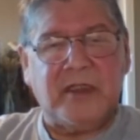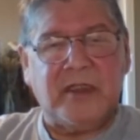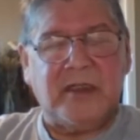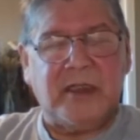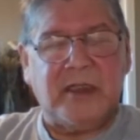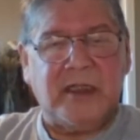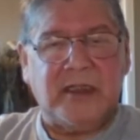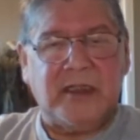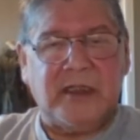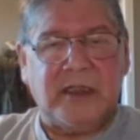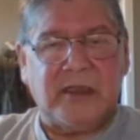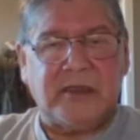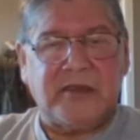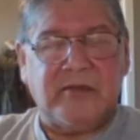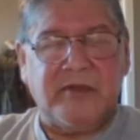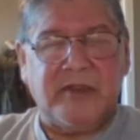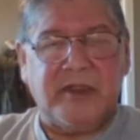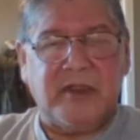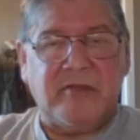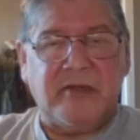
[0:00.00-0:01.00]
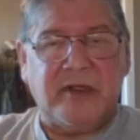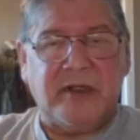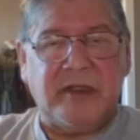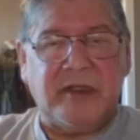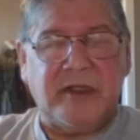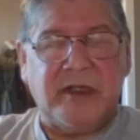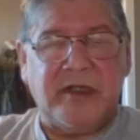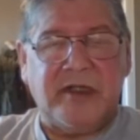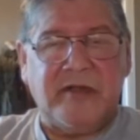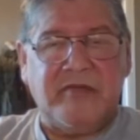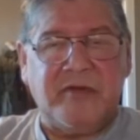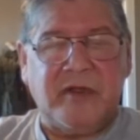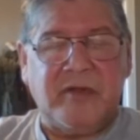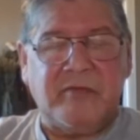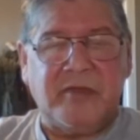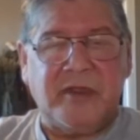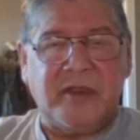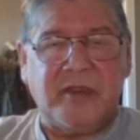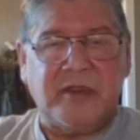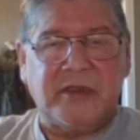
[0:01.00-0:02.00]
and uh, some of them are, are different
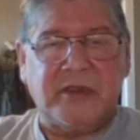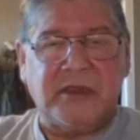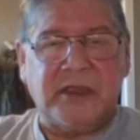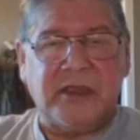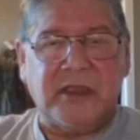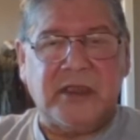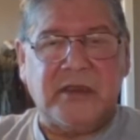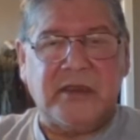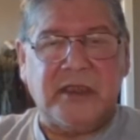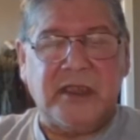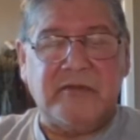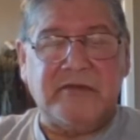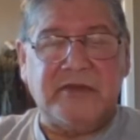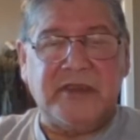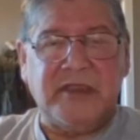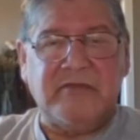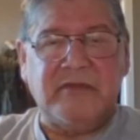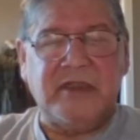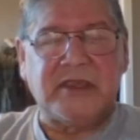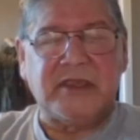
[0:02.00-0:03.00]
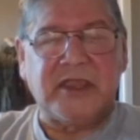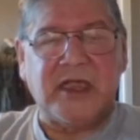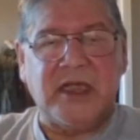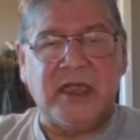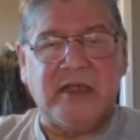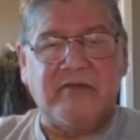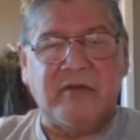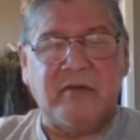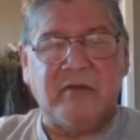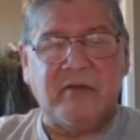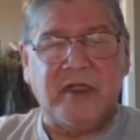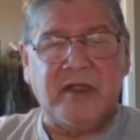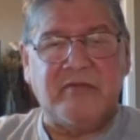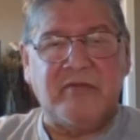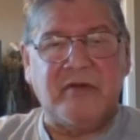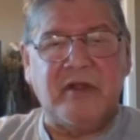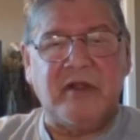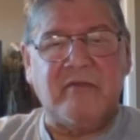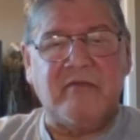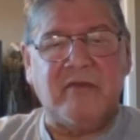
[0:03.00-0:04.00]
because uh, they've seen the sky from
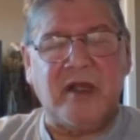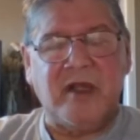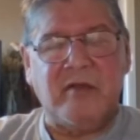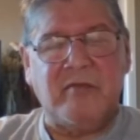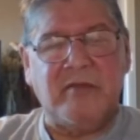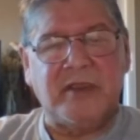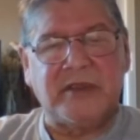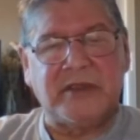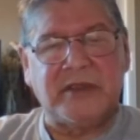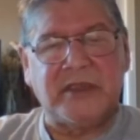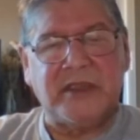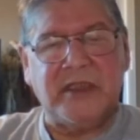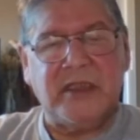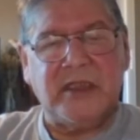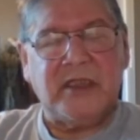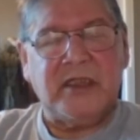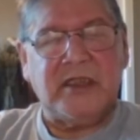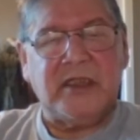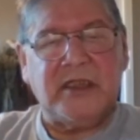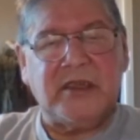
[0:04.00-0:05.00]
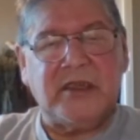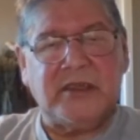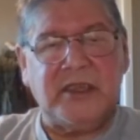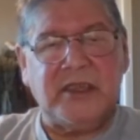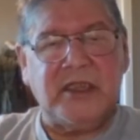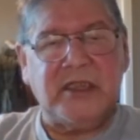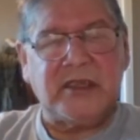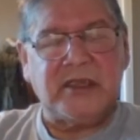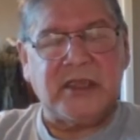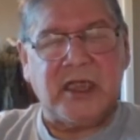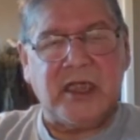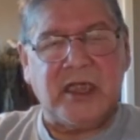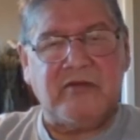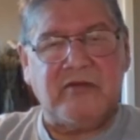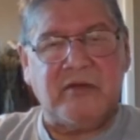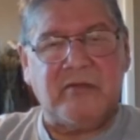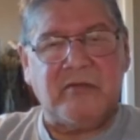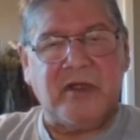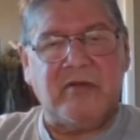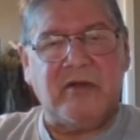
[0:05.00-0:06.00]
different environments. They see the sky
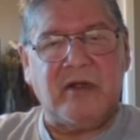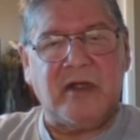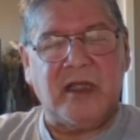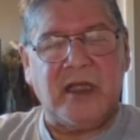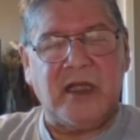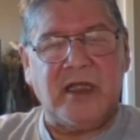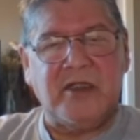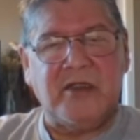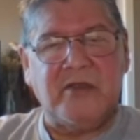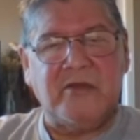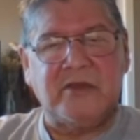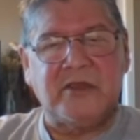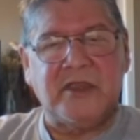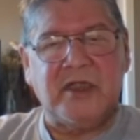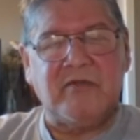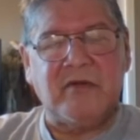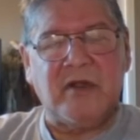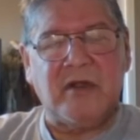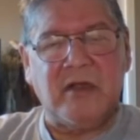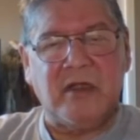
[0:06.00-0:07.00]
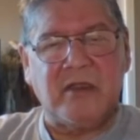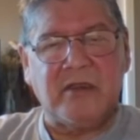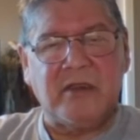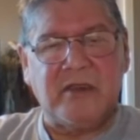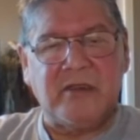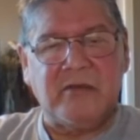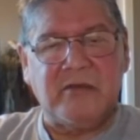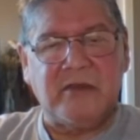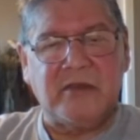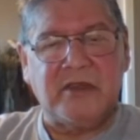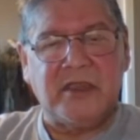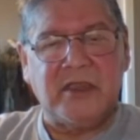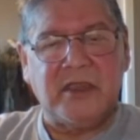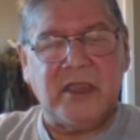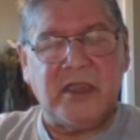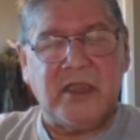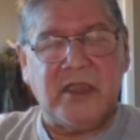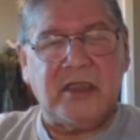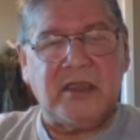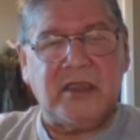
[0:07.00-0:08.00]
from different latitudes, different longitudes.
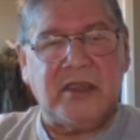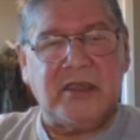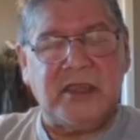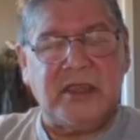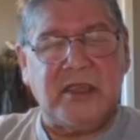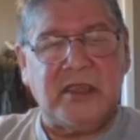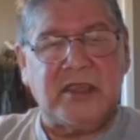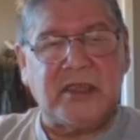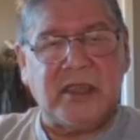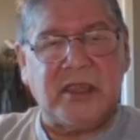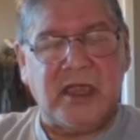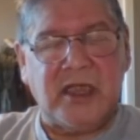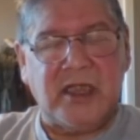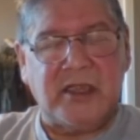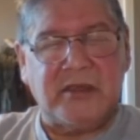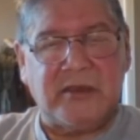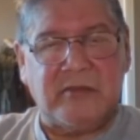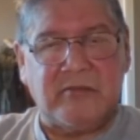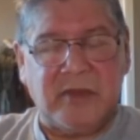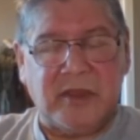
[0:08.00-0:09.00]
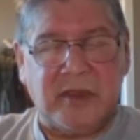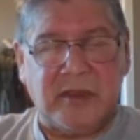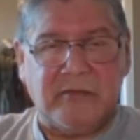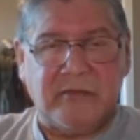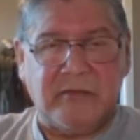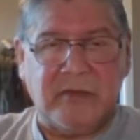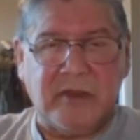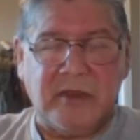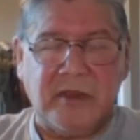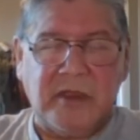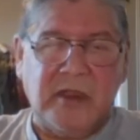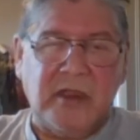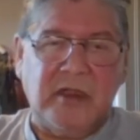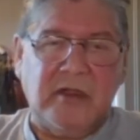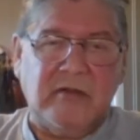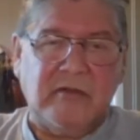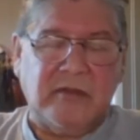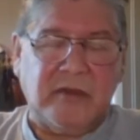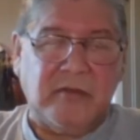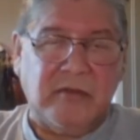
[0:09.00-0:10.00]
They see the skies from uh,
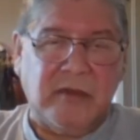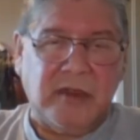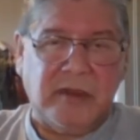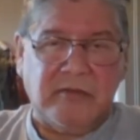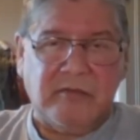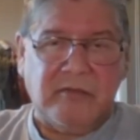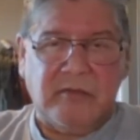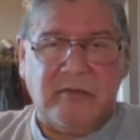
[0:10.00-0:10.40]
from uh,